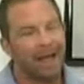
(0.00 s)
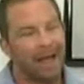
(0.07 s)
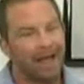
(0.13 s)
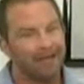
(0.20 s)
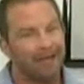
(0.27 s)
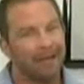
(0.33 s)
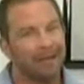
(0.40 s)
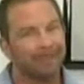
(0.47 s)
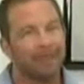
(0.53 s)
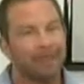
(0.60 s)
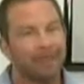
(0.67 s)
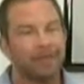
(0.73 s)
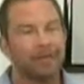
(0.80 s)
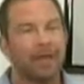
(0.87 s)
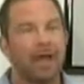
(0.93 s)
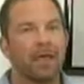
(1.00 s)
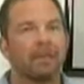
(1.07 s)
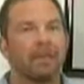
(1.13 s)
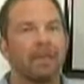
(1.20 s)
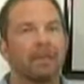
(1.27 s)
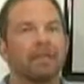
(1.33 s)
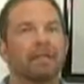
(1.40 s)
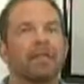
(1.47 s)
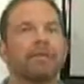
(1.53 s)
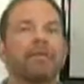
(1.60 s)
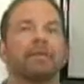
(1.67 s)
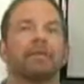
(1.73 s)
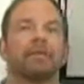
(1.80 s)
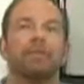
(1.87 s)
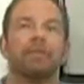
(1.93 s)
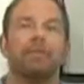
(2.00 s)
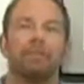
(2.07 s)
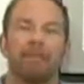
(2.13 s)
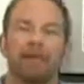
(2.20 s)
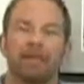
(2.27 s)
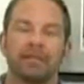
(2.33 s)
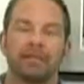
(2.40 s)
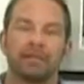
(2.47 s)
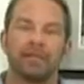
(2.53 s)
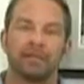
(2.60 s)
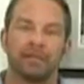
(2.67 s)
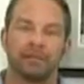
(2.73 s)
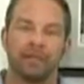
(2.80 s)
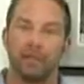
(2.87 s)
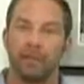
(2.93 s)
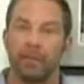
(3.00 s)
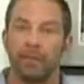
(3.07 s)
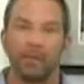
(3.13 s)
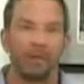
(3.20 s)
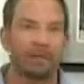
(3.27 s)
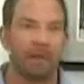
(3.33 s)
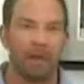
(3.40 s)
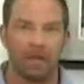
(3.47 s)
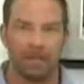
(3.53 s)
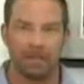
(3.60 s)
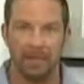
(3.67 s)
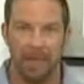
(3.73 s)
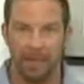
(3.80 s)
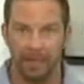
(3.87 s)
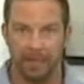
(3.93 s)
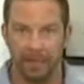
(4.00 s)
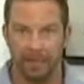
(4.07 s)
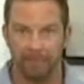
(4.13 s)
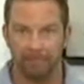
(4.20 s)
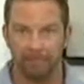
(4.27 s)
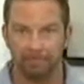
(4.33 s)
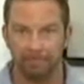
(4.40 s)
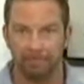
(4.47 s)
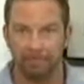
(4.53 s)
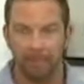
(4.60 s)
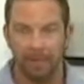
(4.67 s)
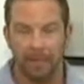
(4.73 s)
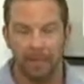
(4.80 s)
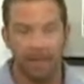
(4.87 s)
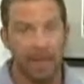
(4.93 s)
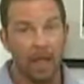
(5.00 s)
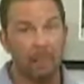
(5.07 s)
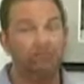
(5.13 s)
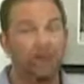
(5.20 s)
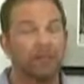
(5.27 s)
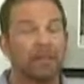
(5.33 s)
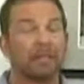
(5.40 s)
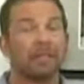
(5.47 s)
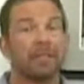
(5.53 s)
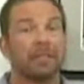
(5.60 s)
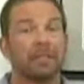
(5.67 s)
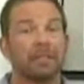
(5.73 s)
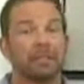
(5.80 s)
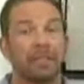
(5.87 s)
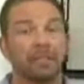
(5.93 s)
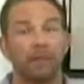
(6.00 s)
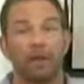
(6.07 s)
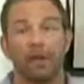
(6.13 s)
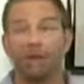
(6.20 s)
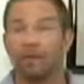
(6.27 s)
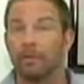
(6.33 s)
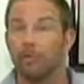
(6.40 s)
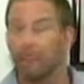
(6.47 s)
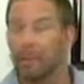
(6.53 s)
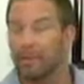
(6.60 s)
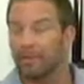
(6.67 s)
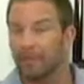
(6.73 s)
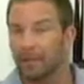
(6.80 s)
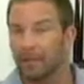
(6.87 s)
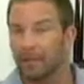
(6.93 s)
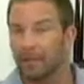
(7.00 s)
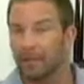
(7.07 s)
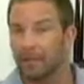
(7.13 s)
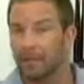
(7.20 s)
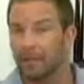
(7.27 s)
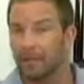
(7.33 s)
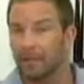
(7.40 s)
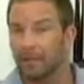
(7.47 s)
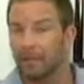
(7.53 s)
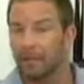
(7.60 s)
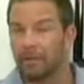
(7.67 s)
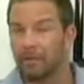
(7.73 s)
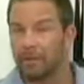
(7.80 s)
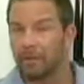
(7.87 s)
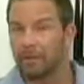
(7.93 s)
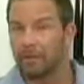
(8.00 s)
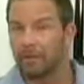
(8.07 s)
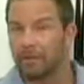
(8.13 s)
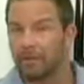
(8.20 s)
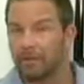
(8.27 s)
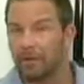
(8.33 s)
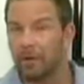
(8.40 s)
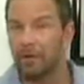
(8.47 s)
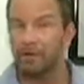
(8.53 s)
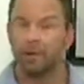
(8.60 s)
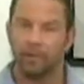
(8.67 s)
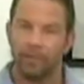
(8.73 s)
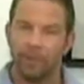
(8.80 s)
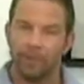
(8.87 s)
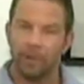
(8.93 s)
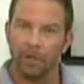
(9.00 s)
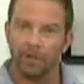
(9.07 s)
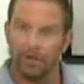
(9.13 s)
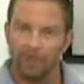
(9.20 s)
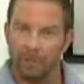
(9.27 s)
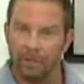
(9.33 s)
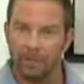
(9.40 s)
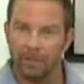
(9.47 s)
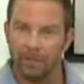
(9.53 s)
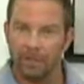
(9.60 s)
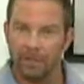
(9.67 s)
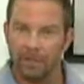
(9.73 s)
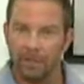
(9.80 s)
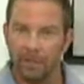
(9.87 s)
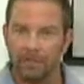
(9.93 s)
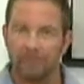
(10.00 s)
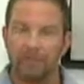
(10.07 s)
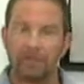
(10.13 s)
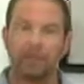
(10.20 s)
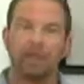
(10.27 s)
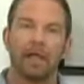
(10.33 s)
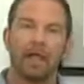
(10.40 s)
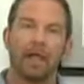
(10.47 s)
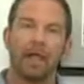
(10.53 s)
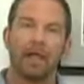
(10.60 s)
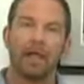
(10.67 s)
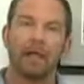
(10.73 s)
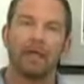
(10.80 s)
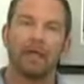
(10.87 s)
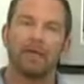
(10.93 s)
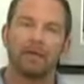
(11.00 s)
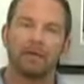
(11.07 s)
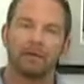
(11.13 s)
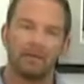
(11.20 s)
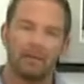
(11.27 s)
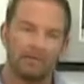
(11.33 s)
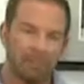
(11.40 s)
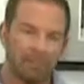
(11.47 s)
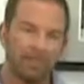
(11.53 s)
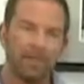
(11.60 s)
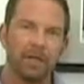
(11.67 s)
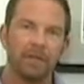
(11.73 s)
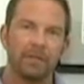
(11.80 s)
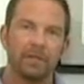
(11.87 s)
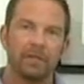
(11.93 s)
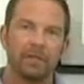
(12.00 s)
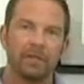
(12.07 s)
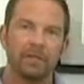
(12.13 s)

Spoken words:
I definitely do not think they're the best celebrity bodies out there. Now, I'm interested to see what you have to say as well. So, if you will, do a little research and let me know what you